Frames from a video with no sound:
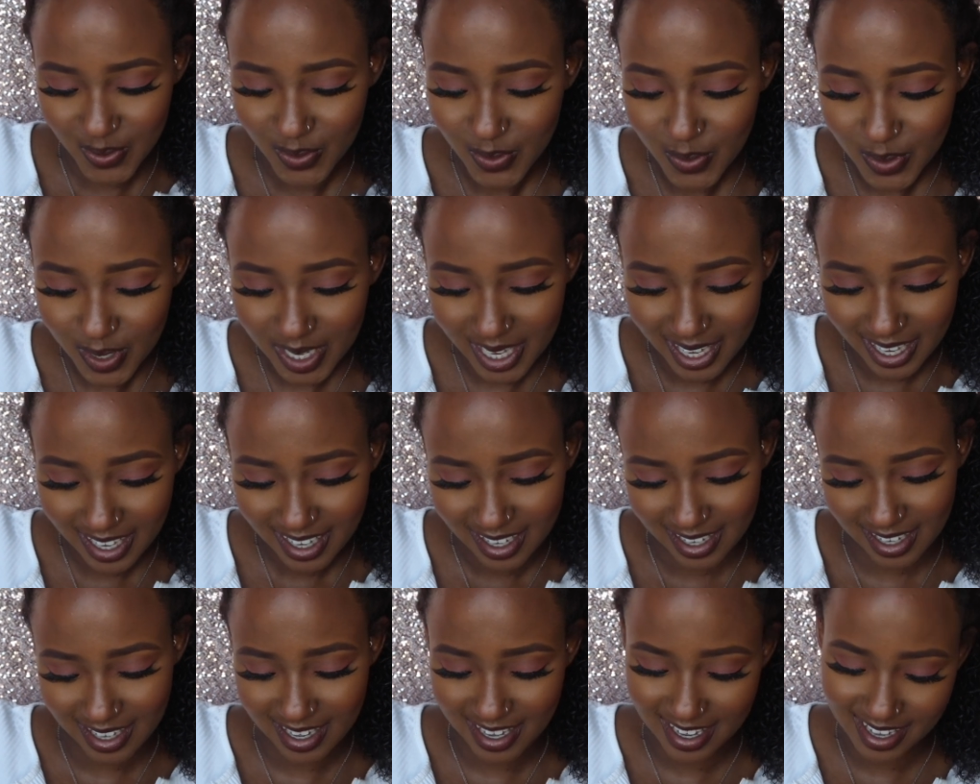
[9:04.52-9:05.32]

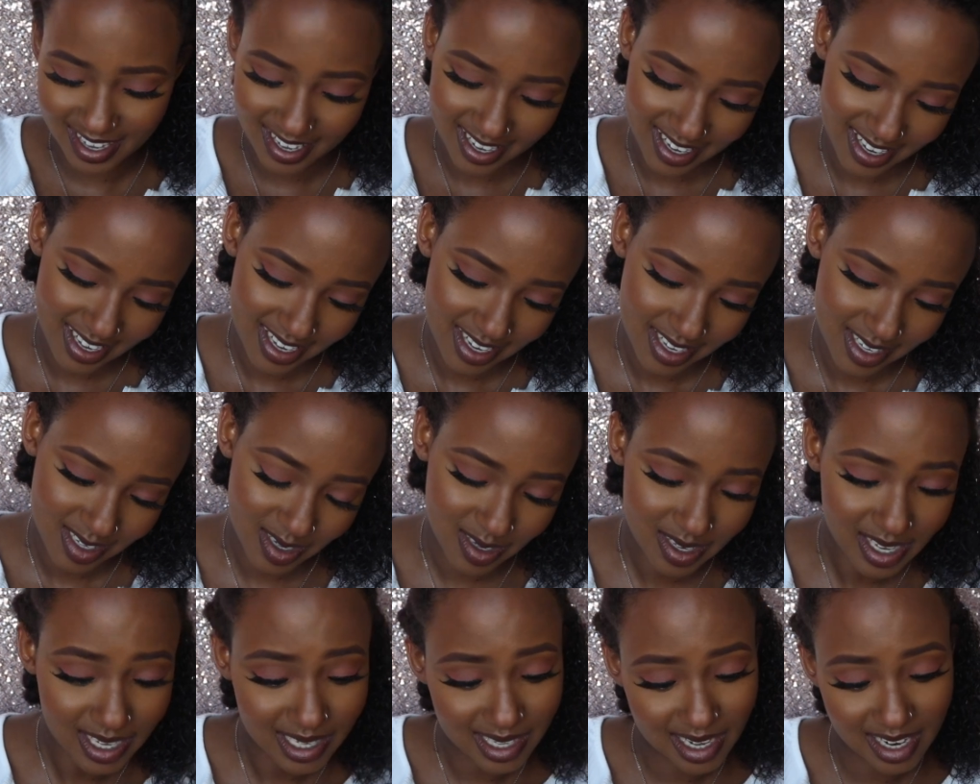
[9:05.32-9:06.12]
Okay,
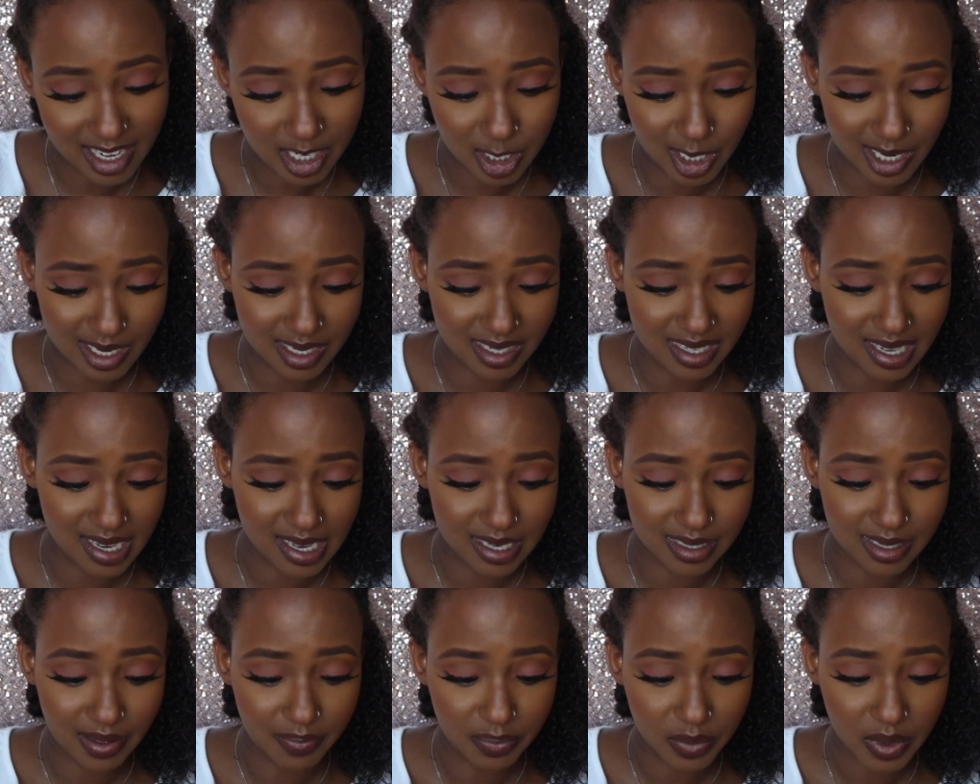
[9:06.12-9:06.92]
so this literally
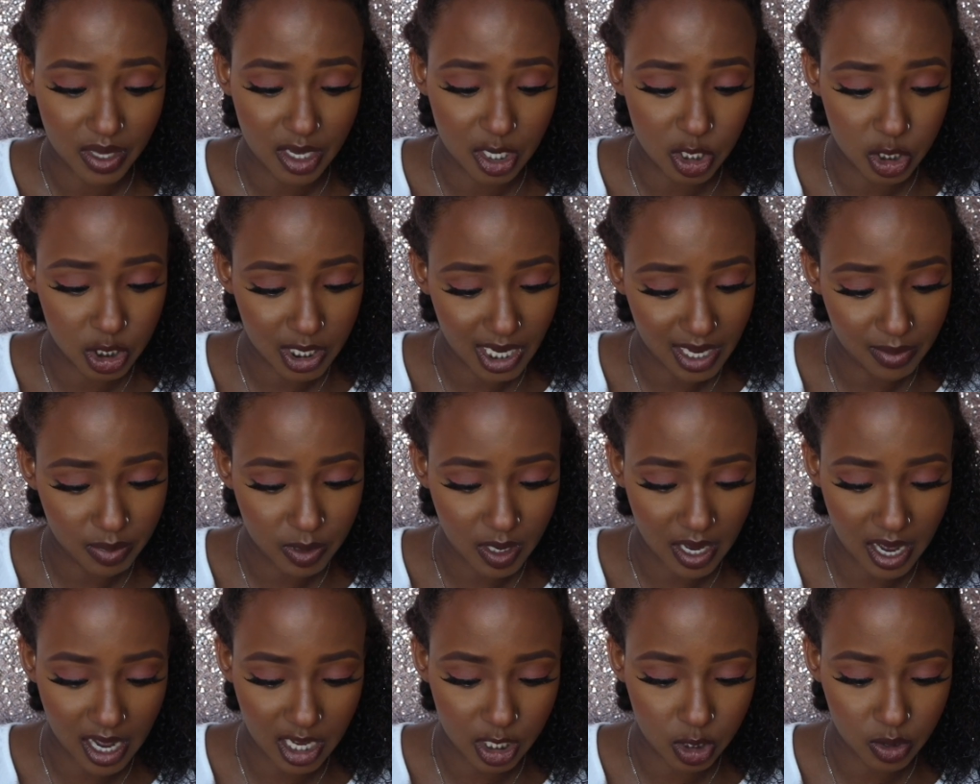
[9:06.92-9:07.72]
says it
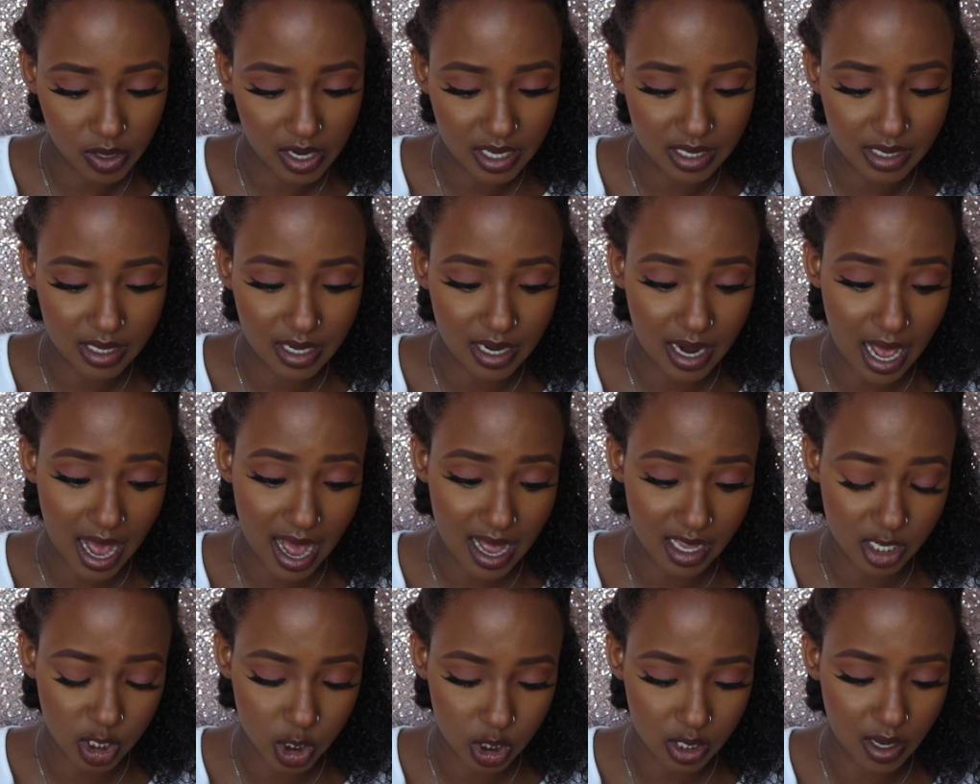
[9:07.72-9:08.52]
shapes, hydrates and
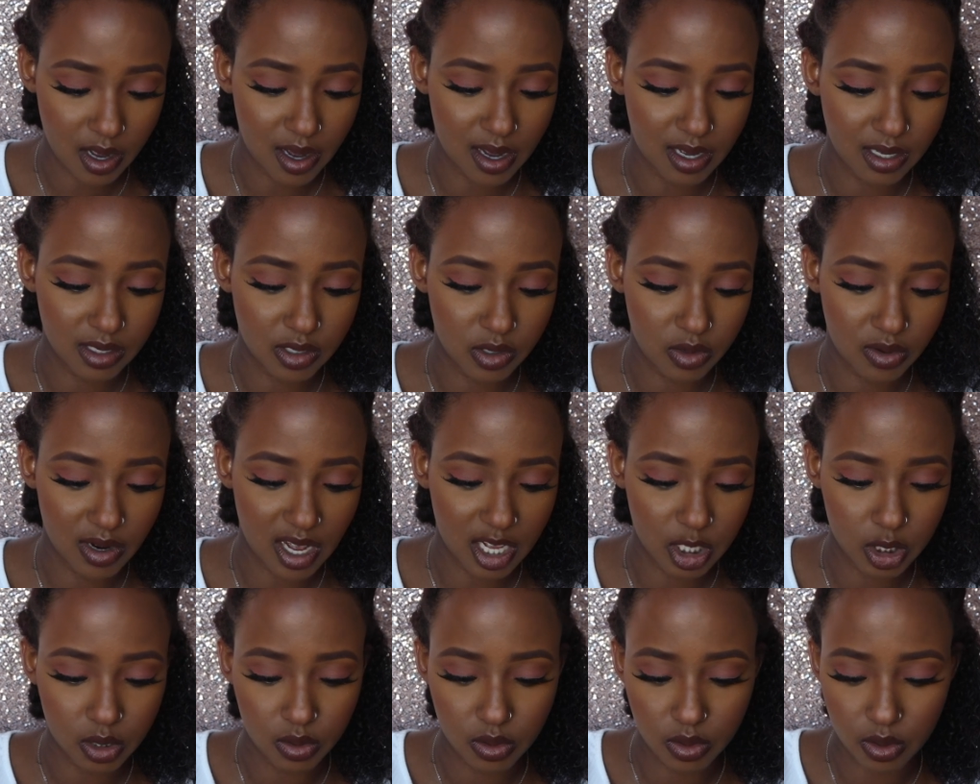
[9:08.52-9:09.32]
adds shine to
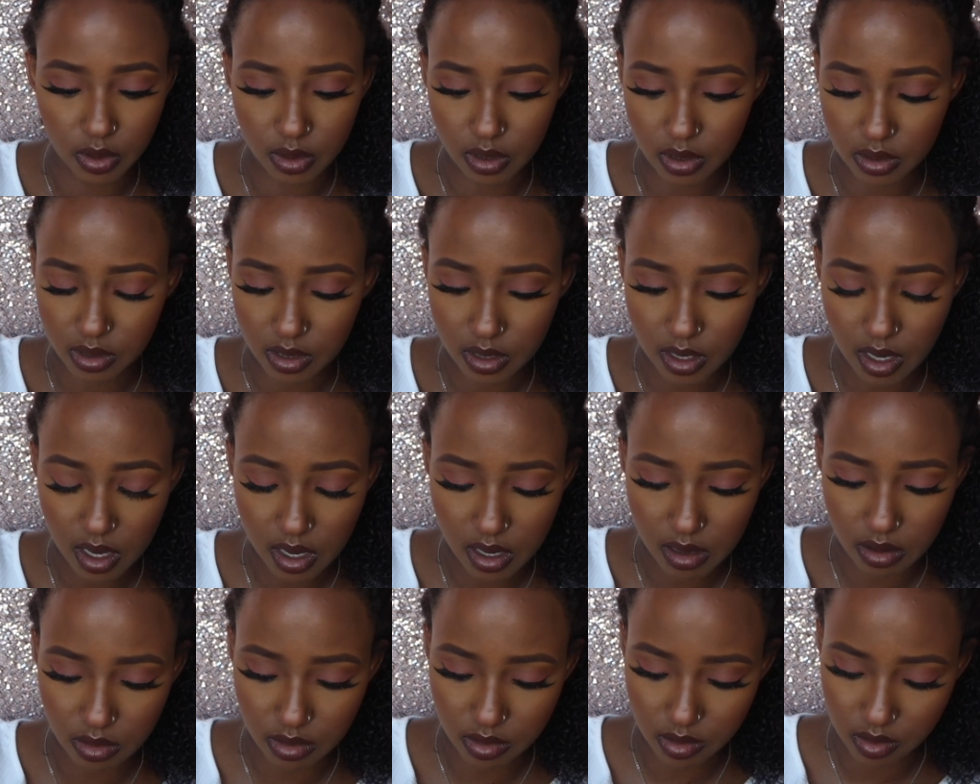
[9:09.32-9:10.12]
natural coils and
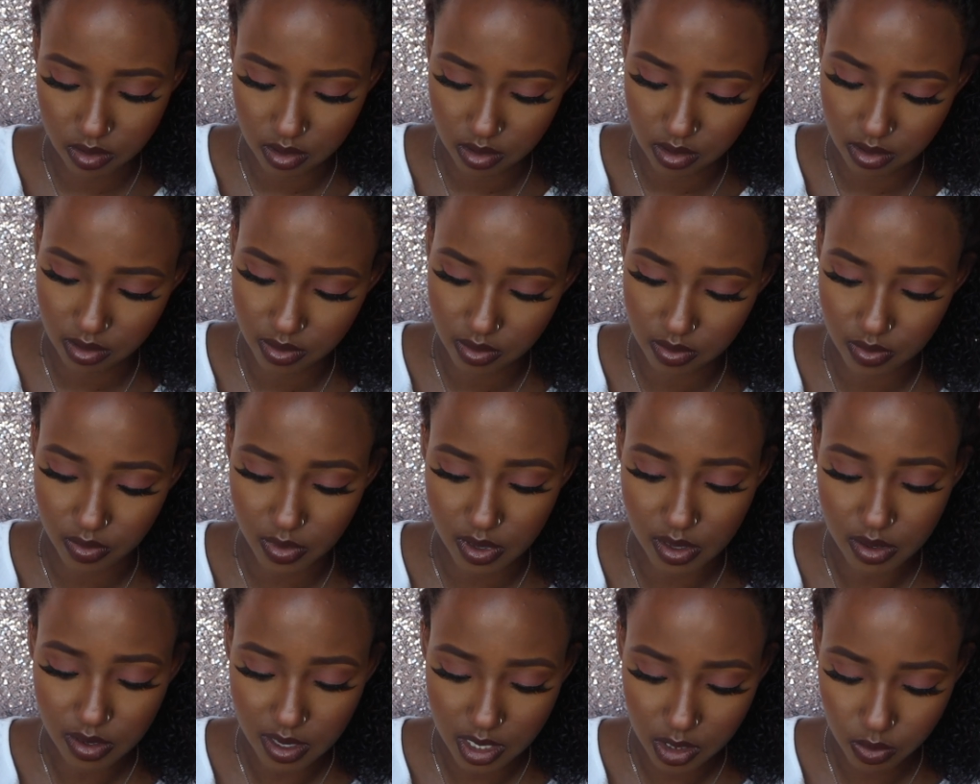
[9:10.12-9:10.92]
curls.
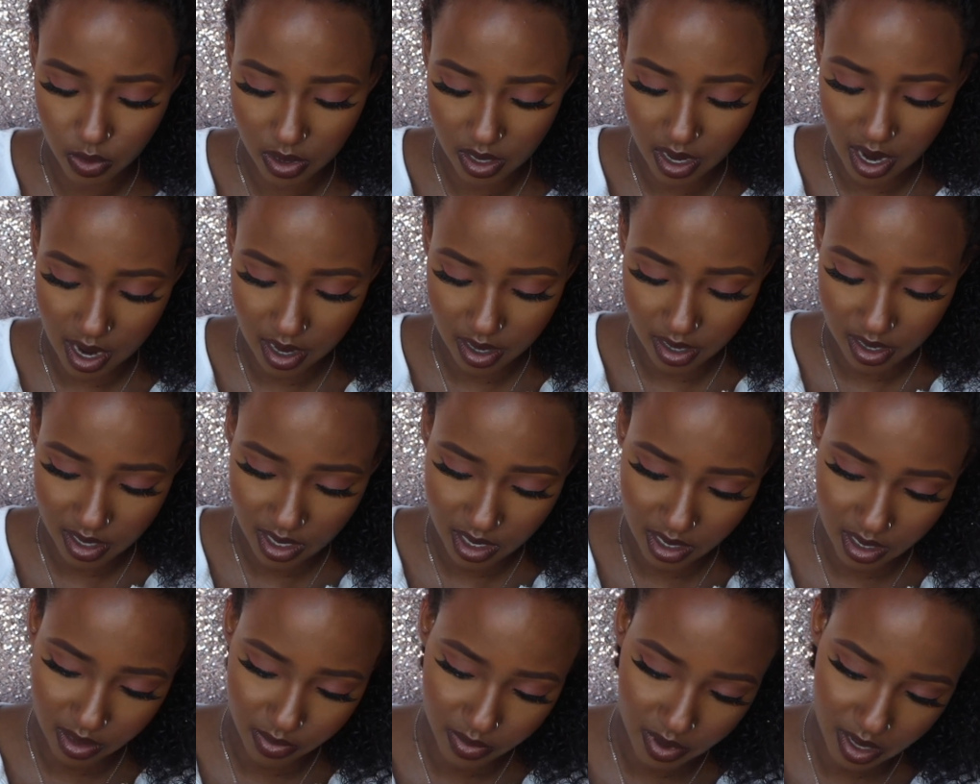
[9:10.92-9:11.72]
Well, that's what I
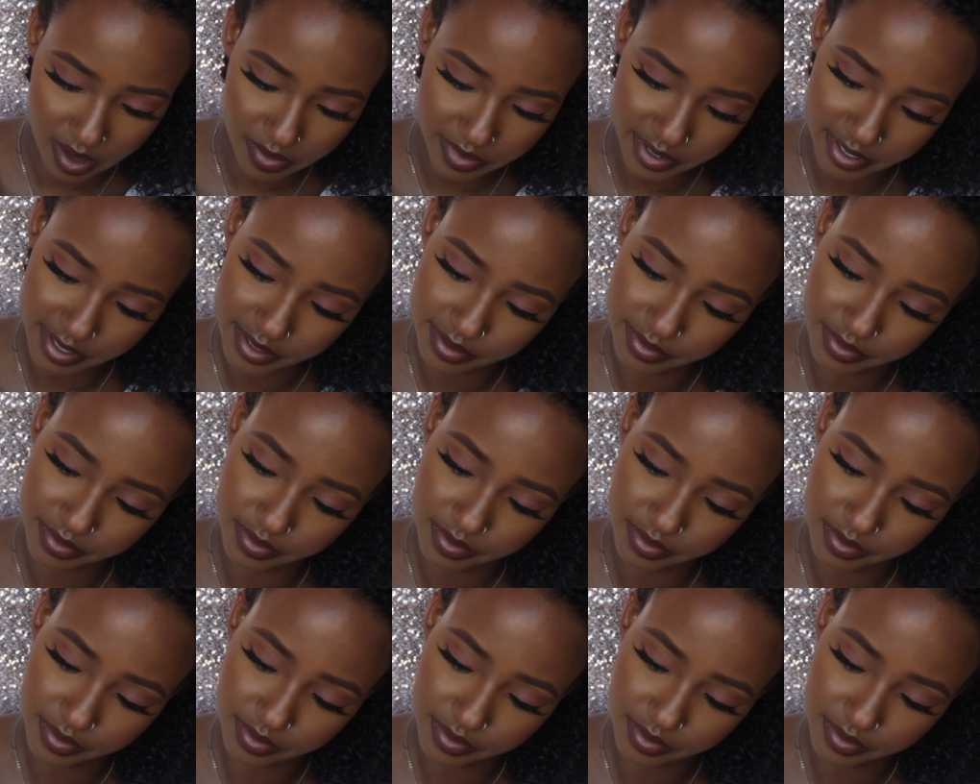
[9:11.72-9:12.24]
need, baby.